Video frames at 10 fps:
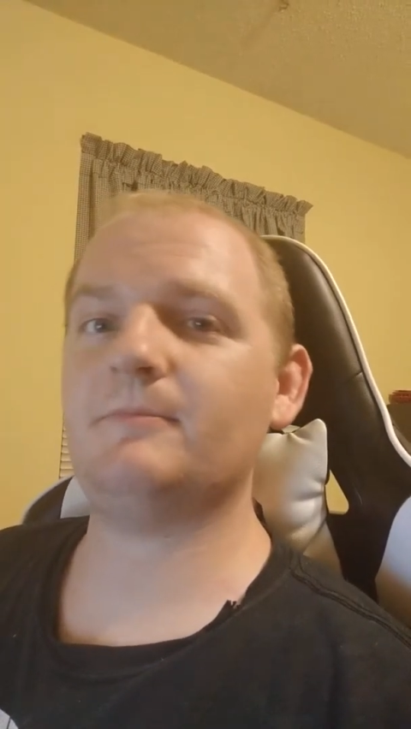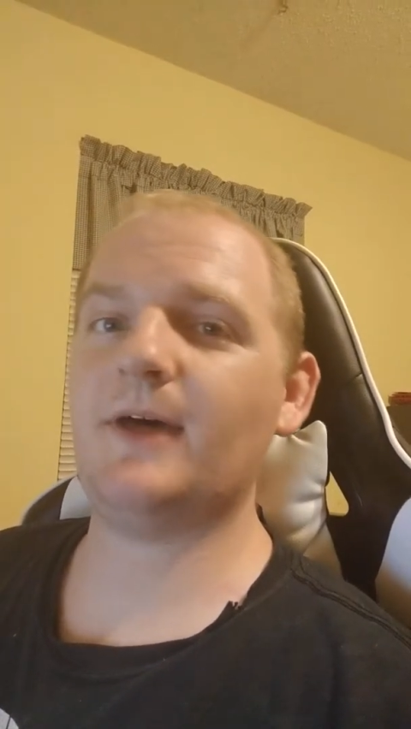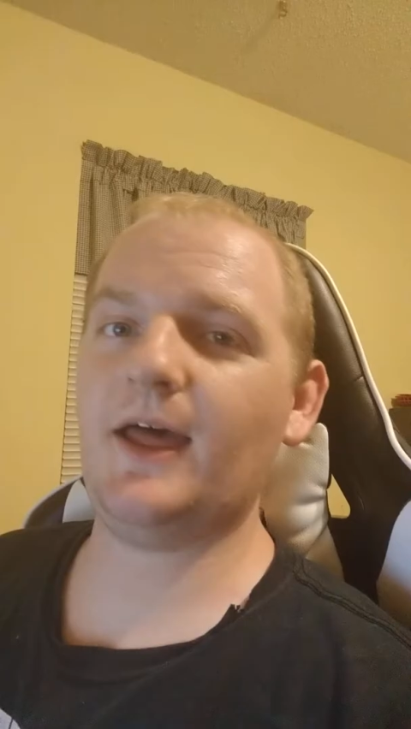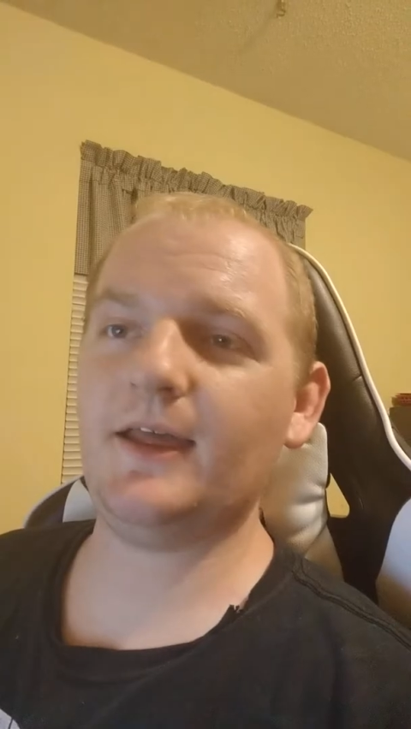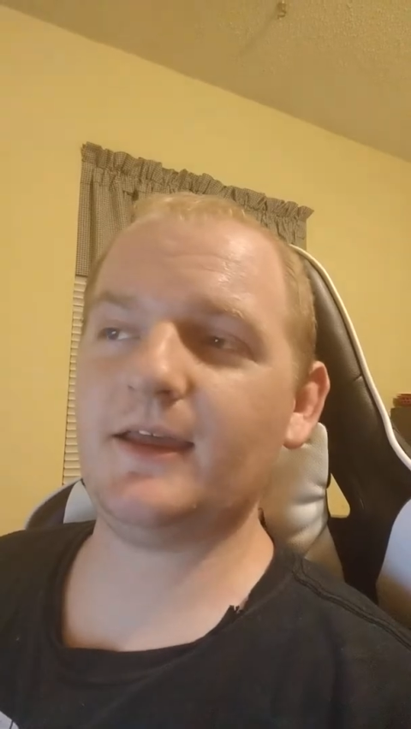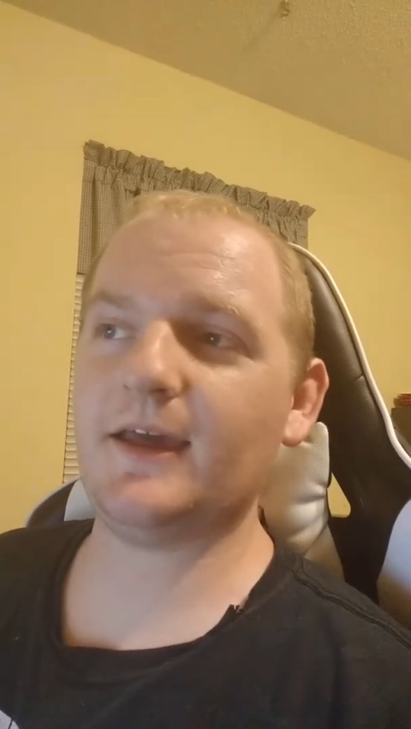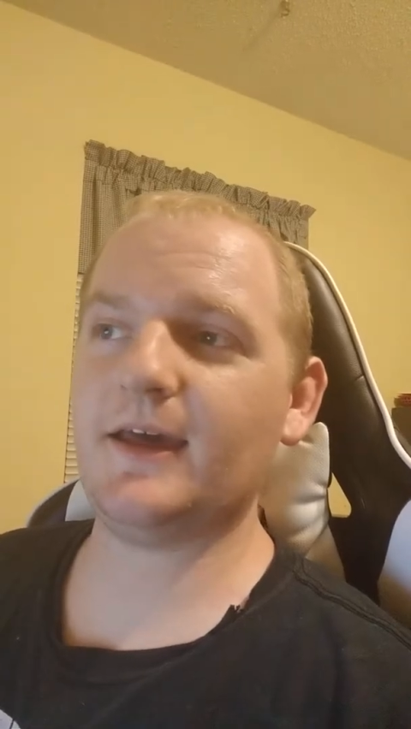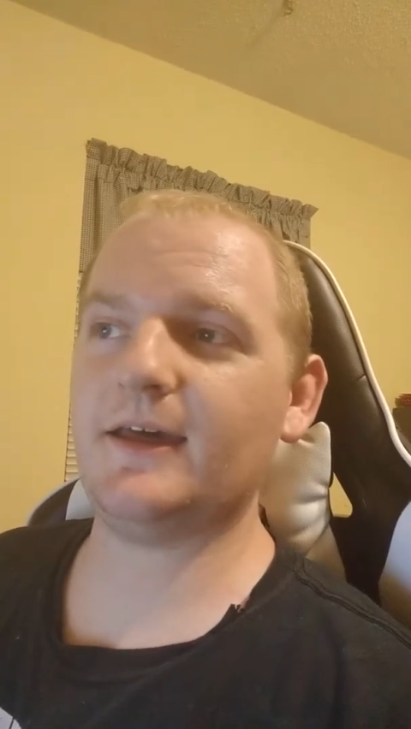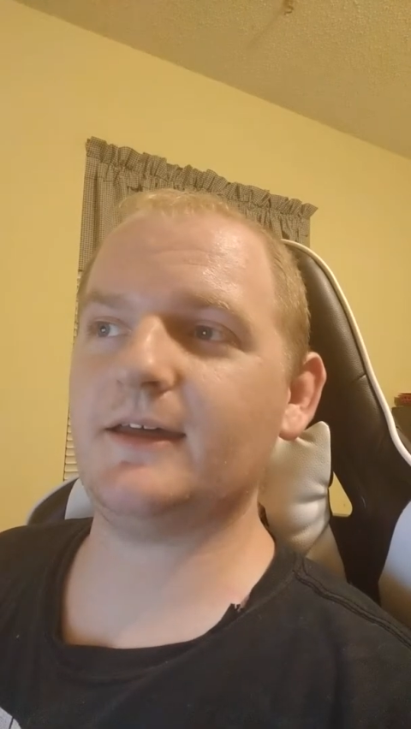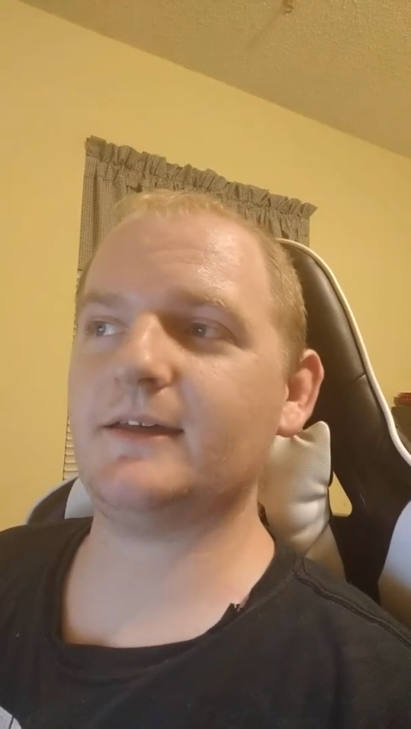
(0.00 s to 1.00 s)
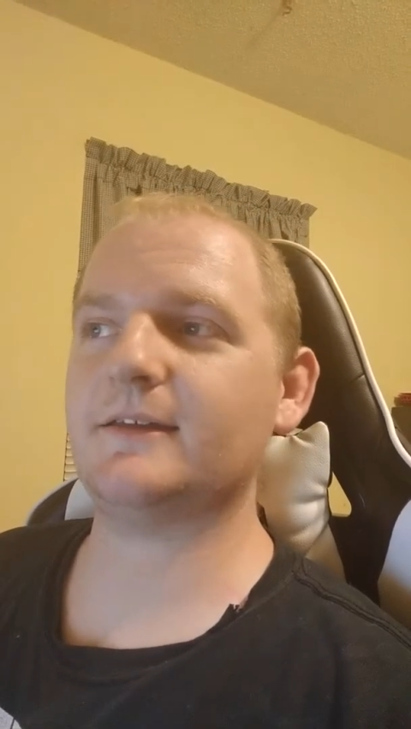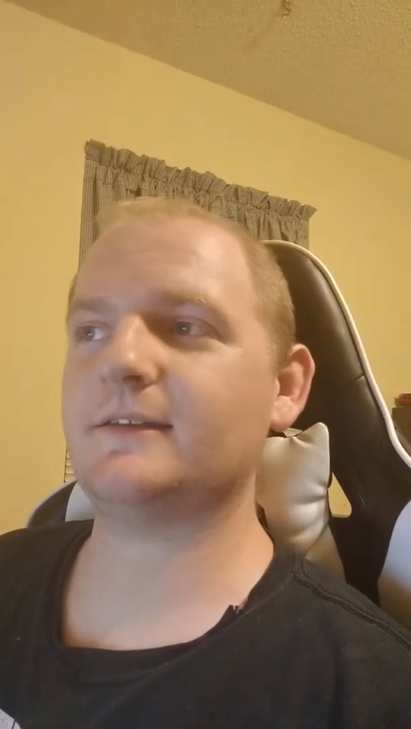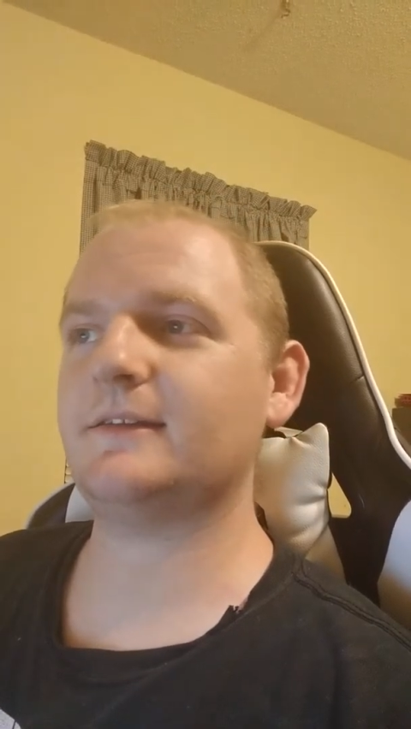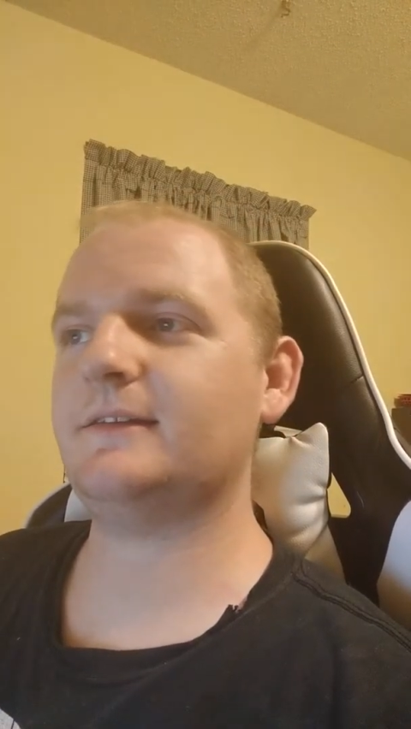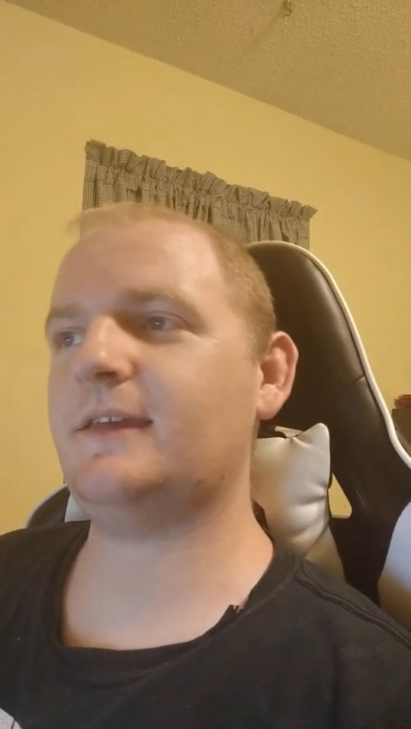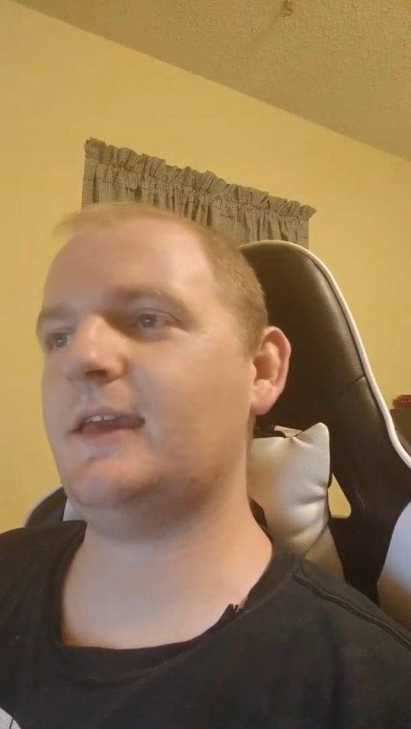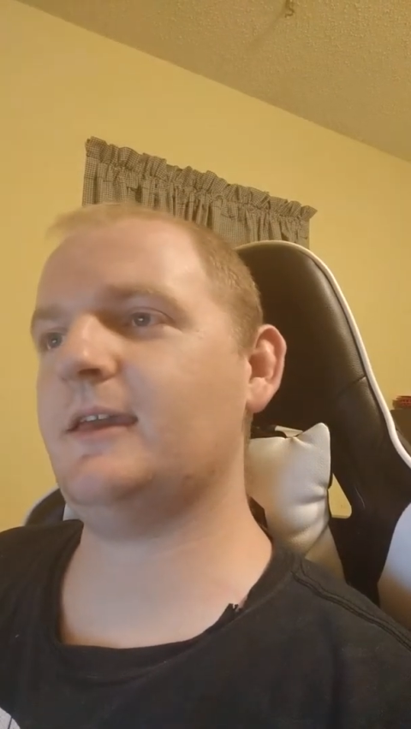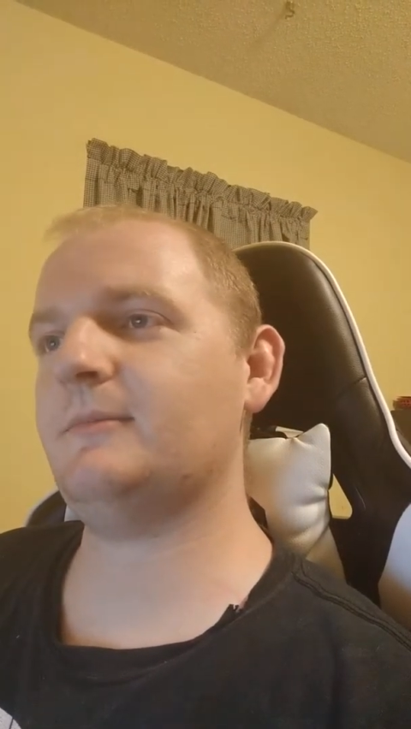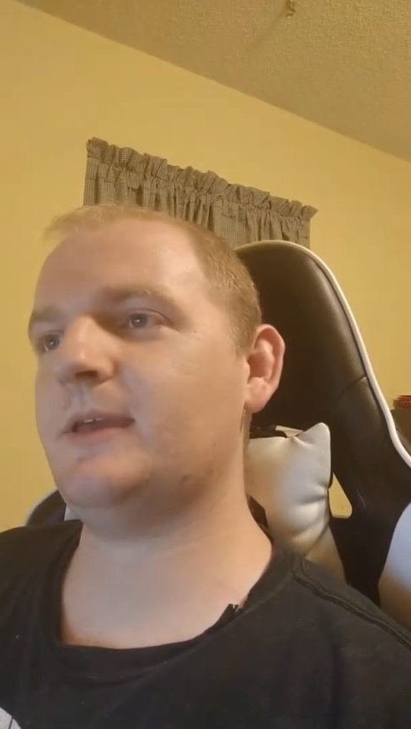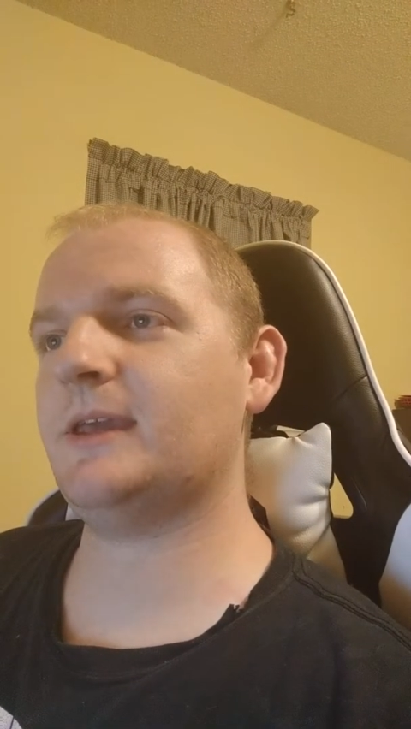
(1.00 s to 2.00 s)
manga,
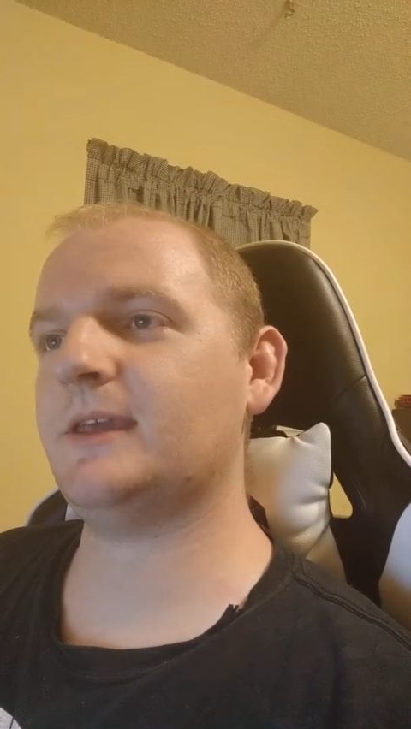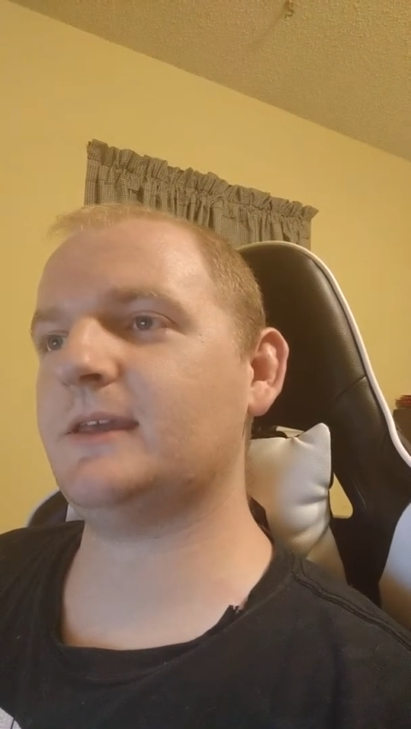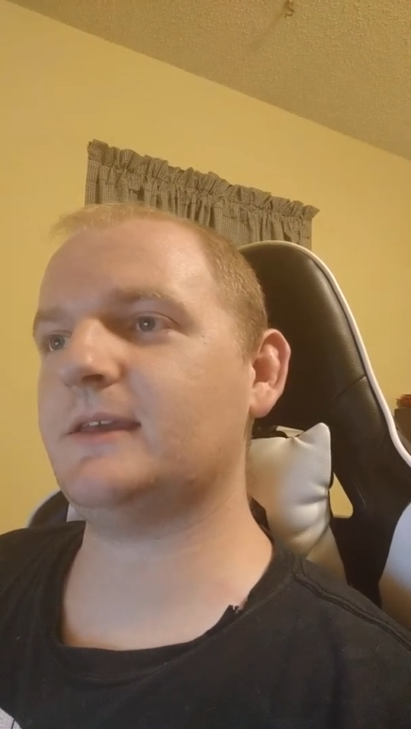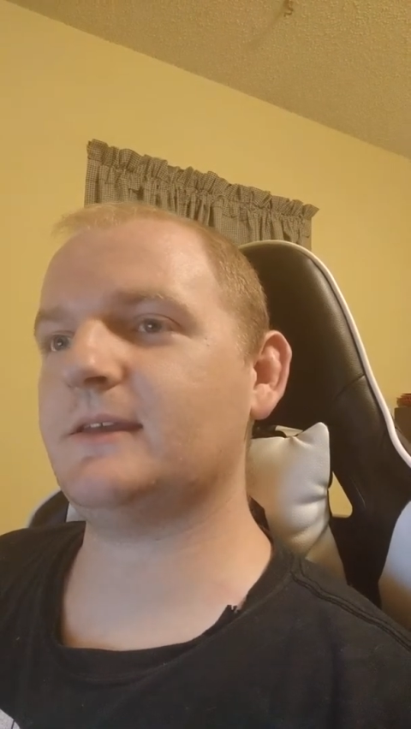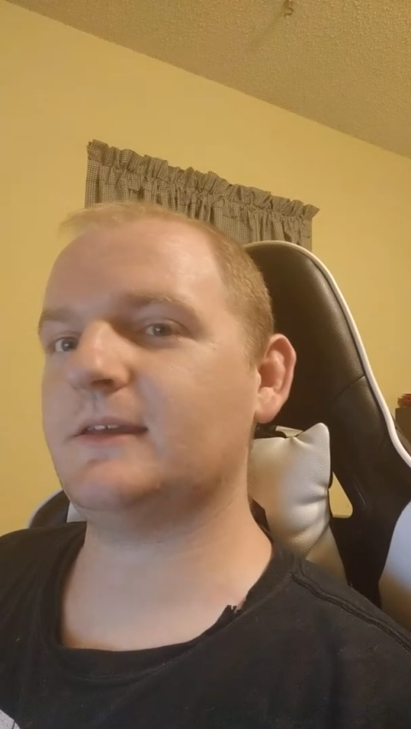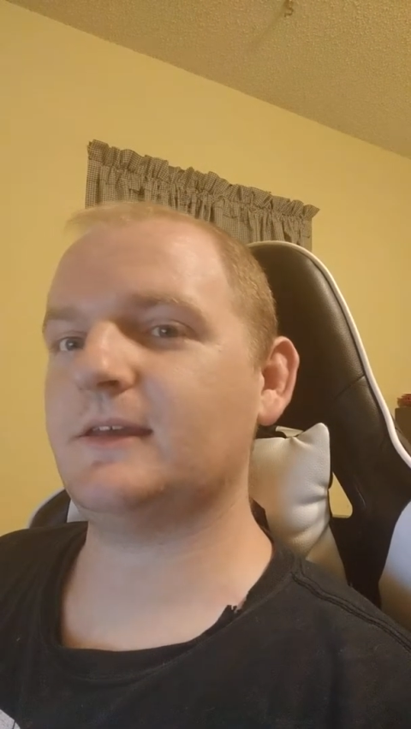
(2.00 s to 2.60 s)
gaming,